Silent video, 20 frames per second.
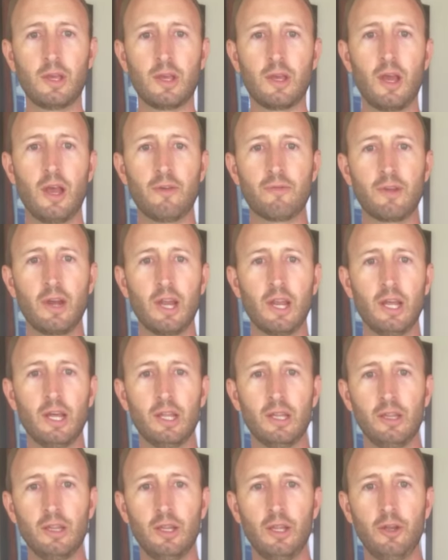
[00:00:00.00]
I've got a
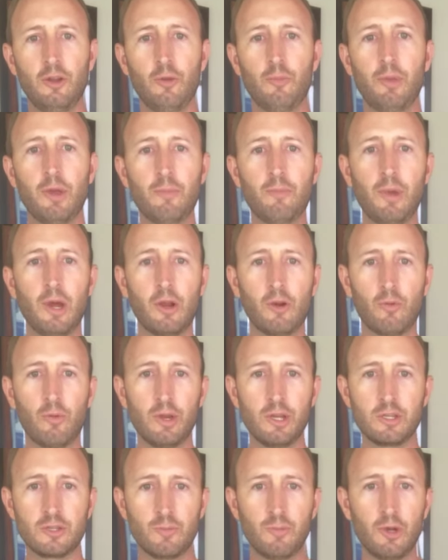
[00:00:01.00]
little bit better
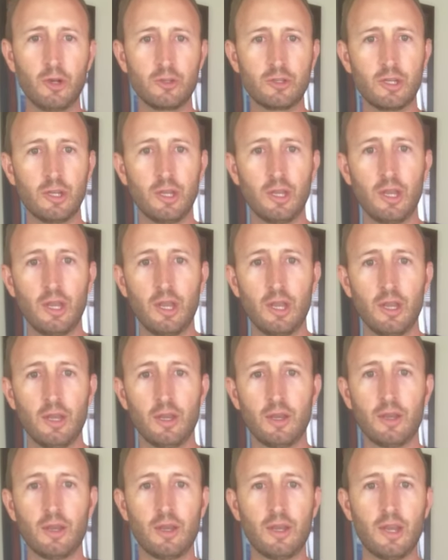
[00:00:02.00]
range of motion,
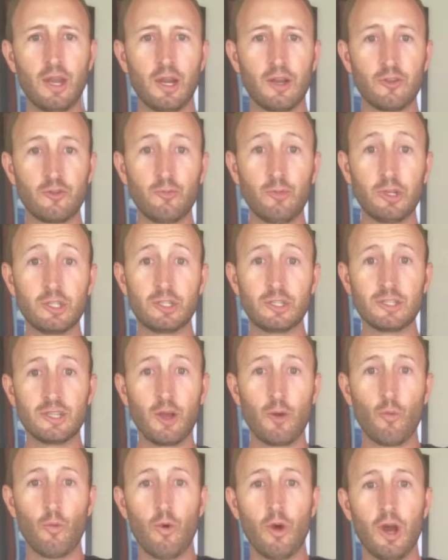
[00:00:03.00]
not as much as I
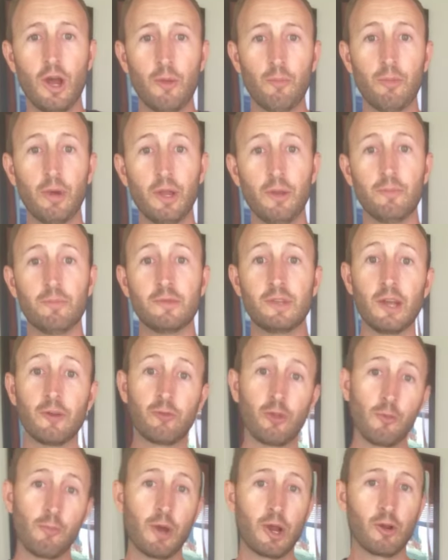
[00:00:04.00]
want, but
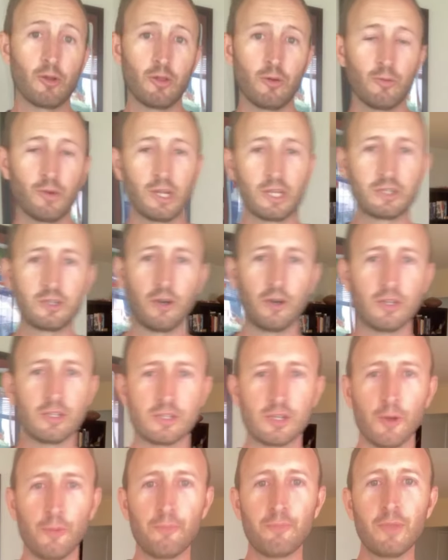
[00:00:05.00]
definitely better than when I started.
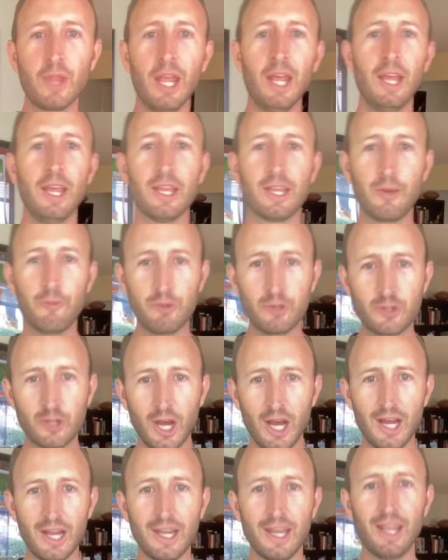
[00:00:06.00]
So give it a
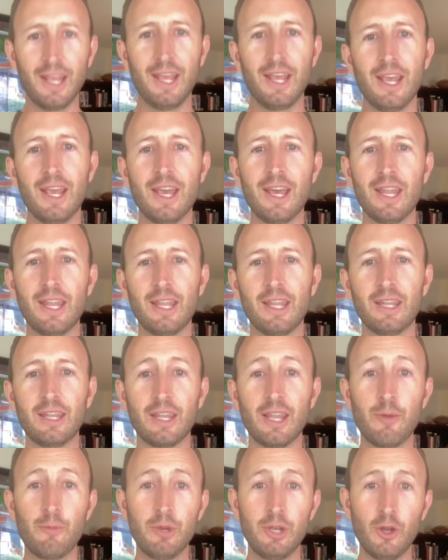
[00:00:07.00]
shot and
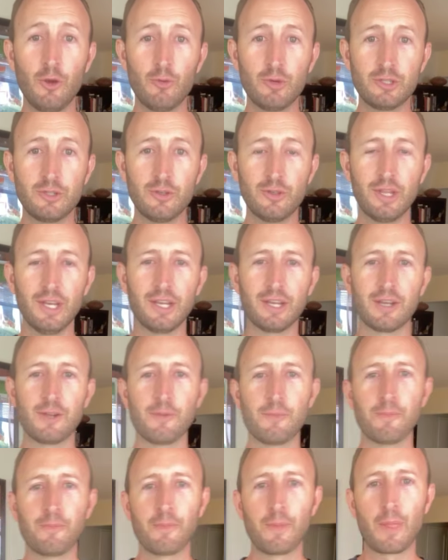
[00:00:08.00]
let me know what you think.
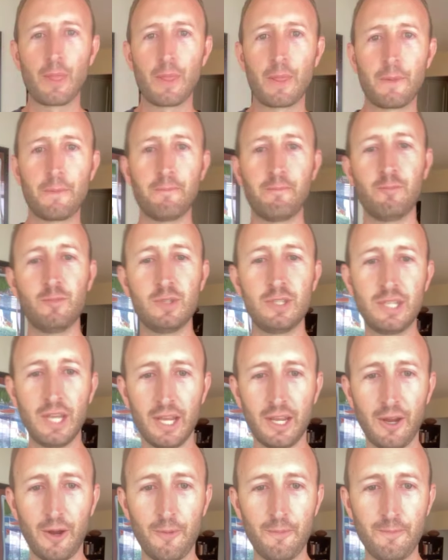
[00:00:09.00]
Take
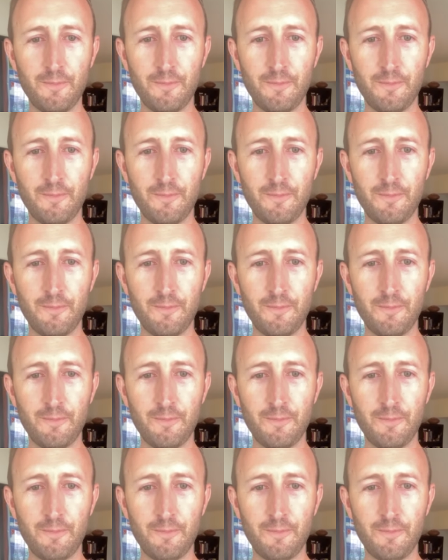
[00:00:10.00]
care.